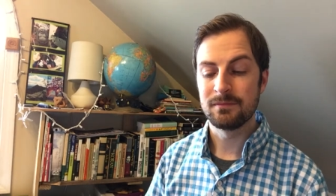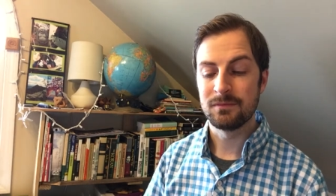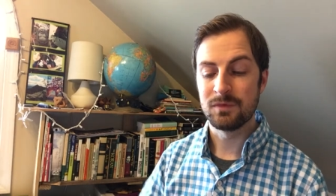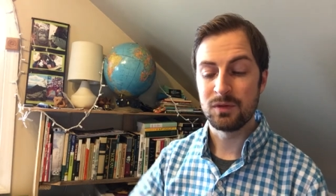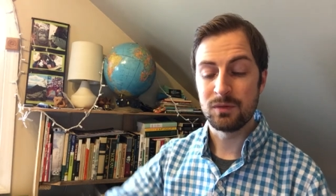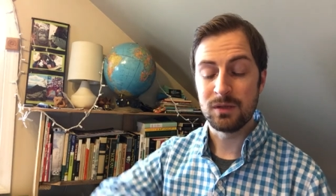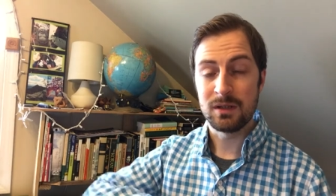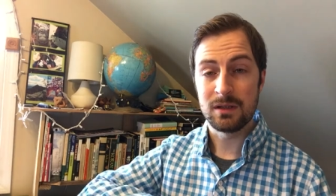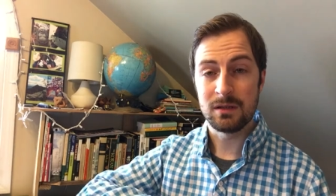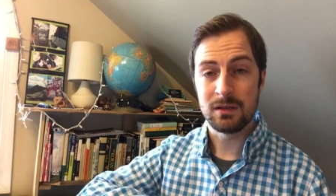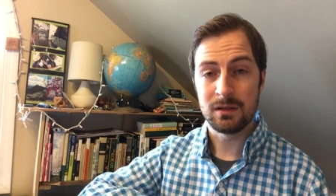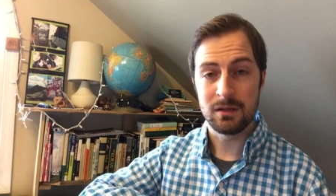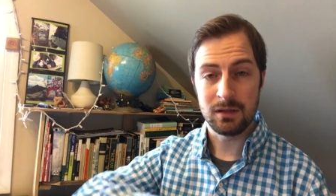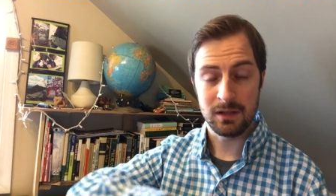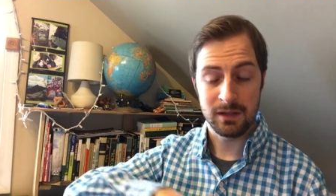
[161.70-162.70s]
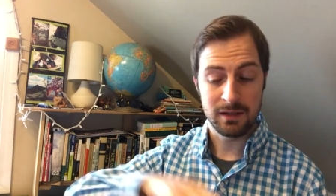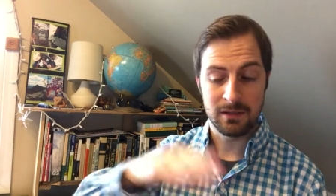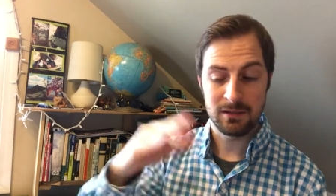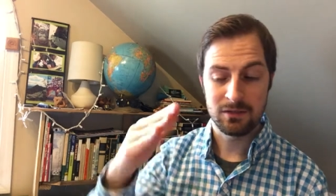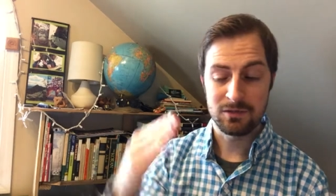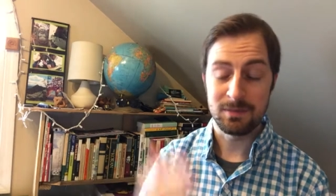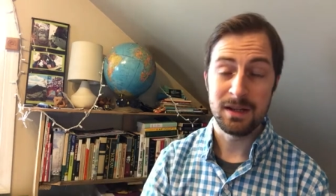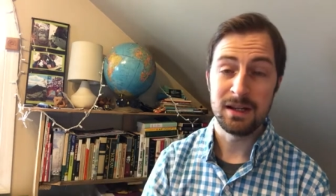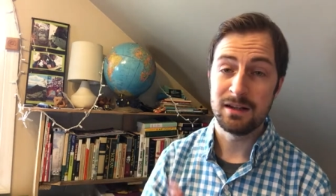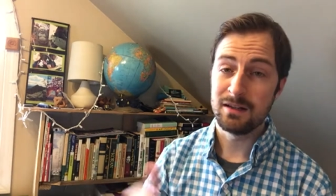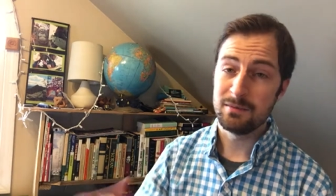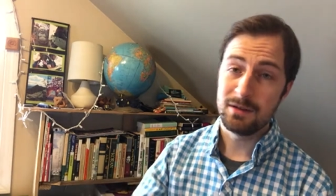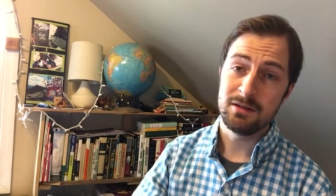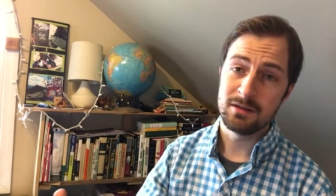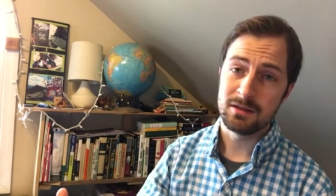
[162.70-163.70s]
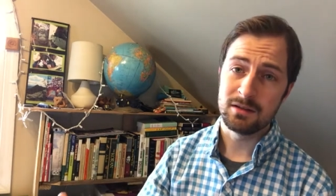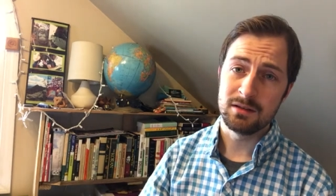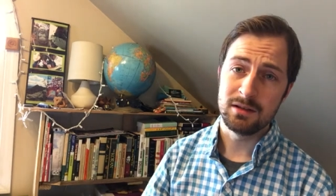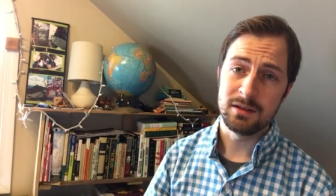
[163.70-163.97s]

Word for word: between like Japan and America.